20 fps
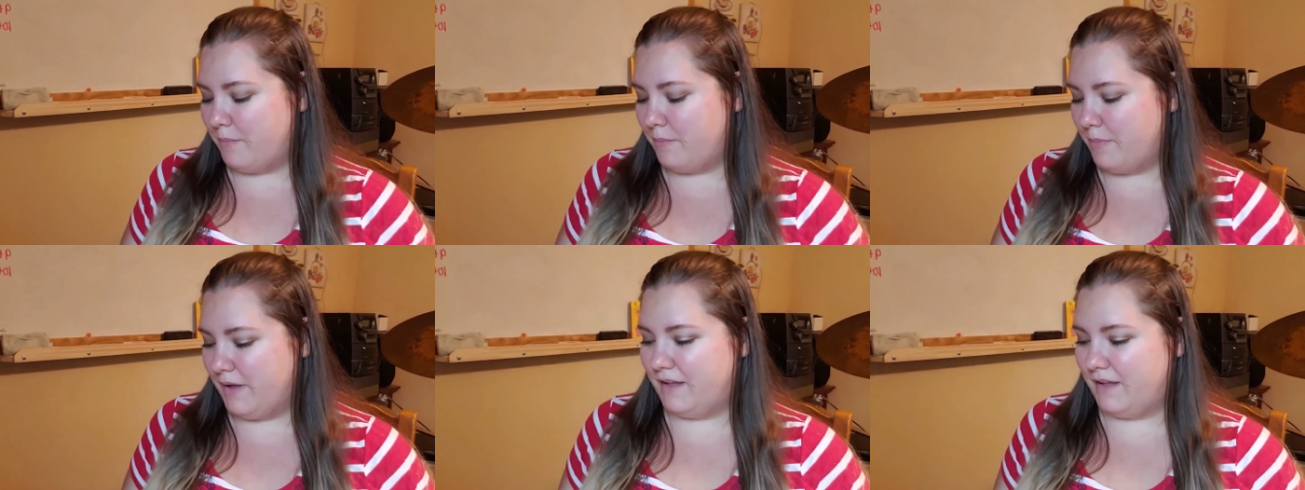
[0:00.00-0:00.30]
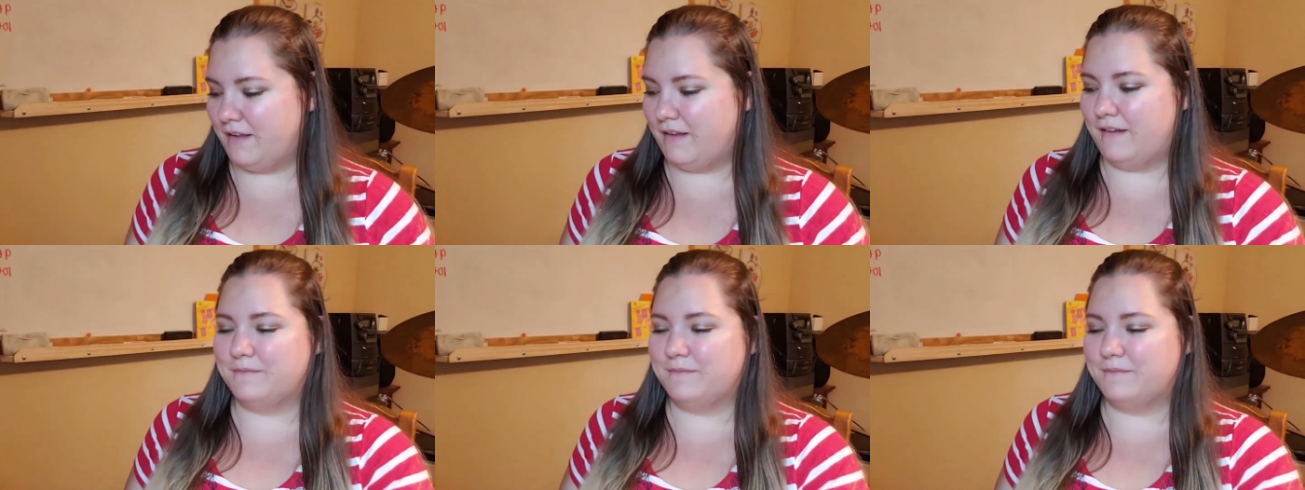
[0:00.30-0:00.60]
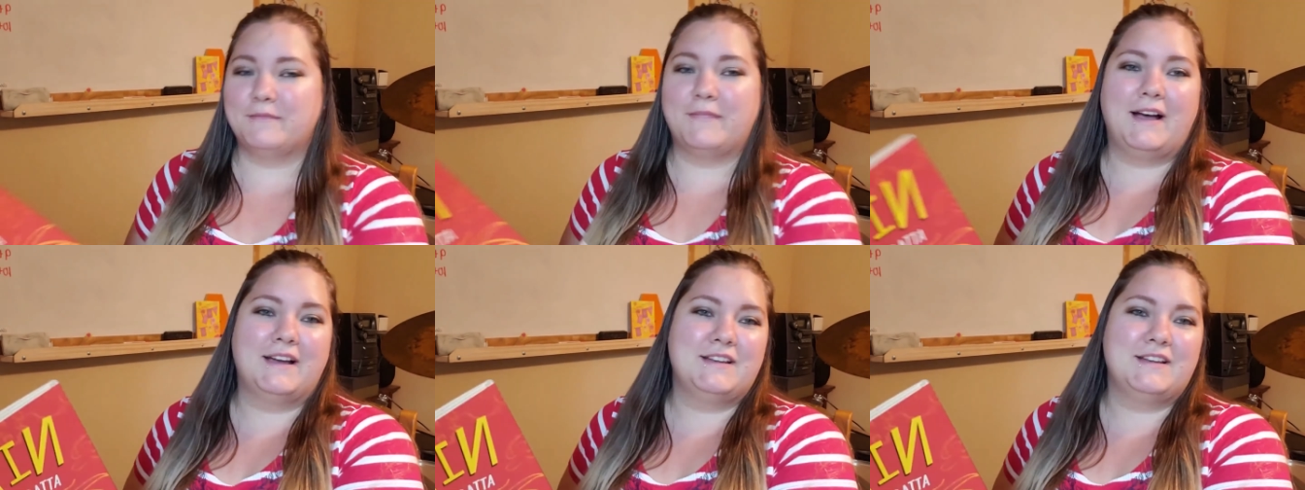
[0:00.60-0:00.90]
but
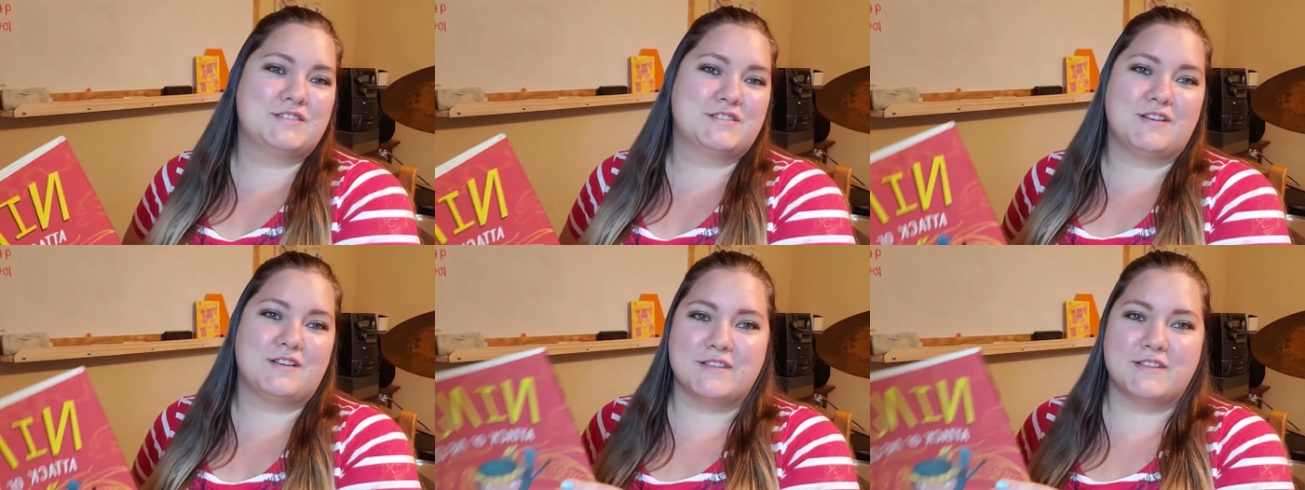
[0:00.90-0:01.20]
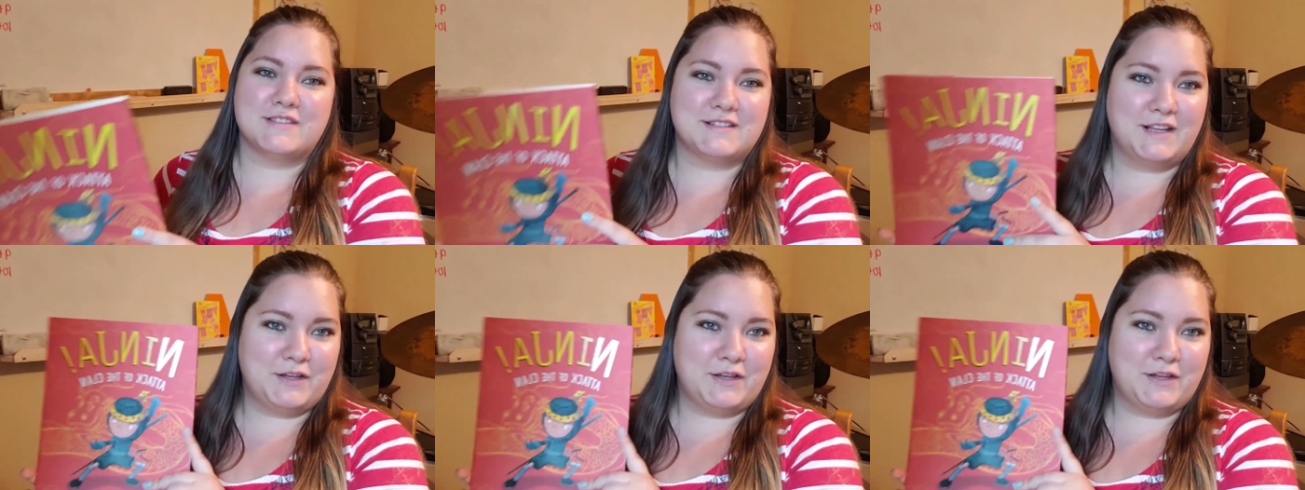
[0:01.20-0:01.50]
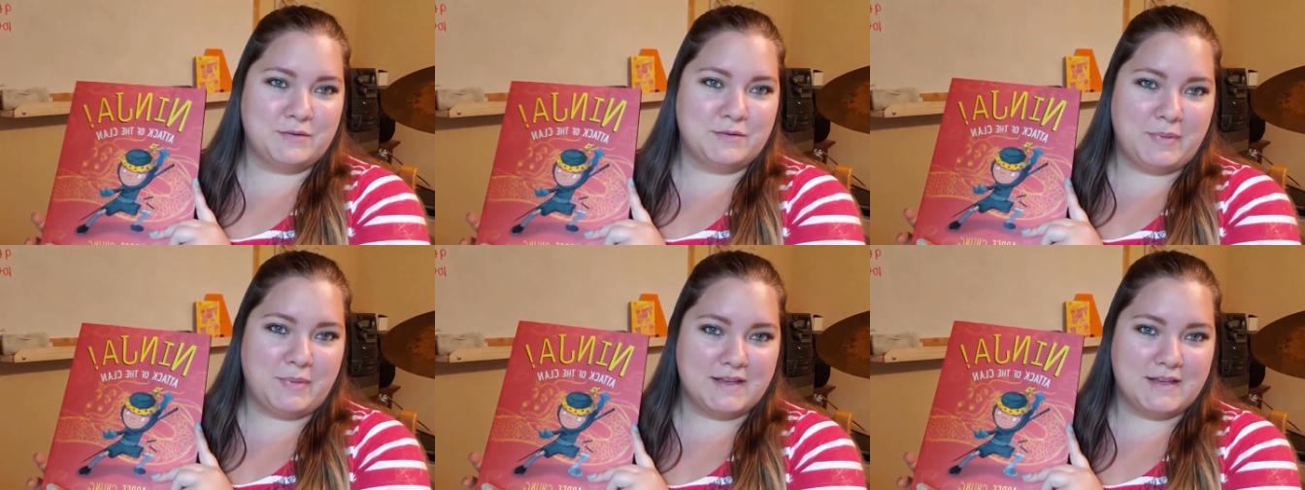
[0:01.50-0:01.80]
I just saw this and I
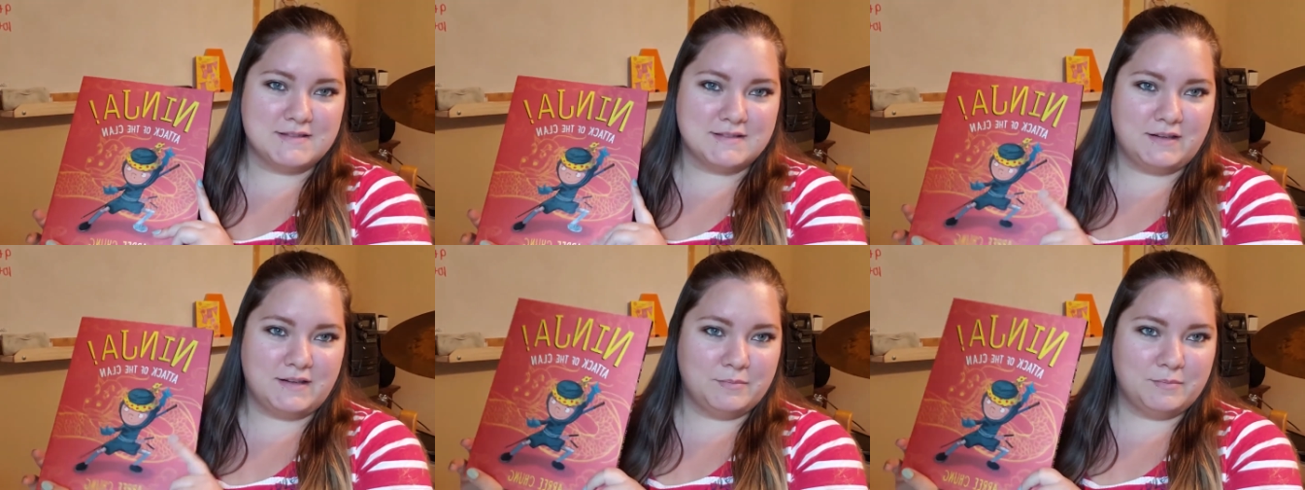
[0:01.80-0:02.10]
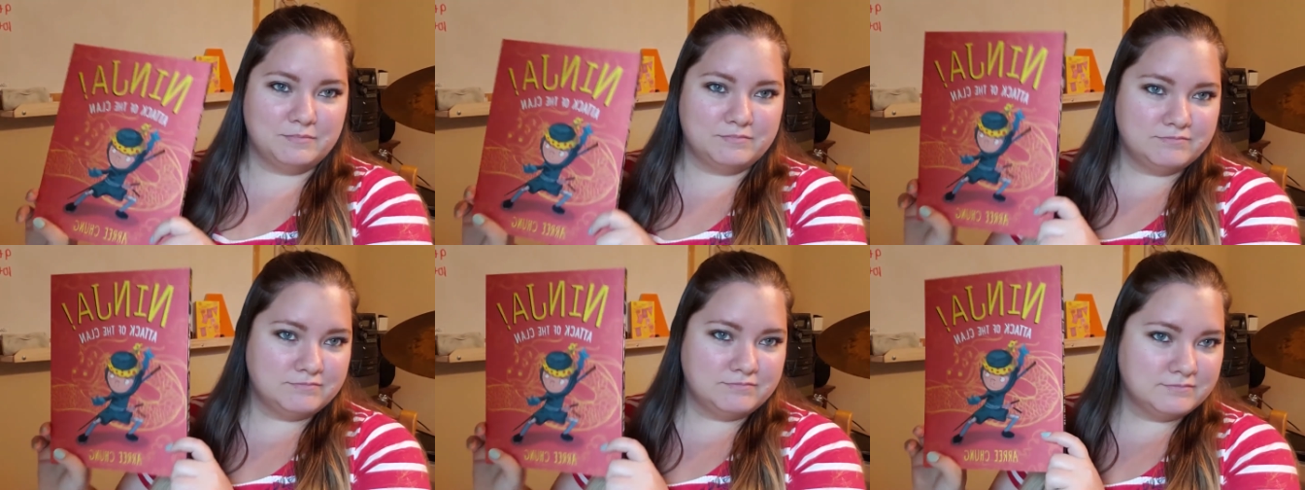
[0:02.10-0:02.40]
couldn't pass it up.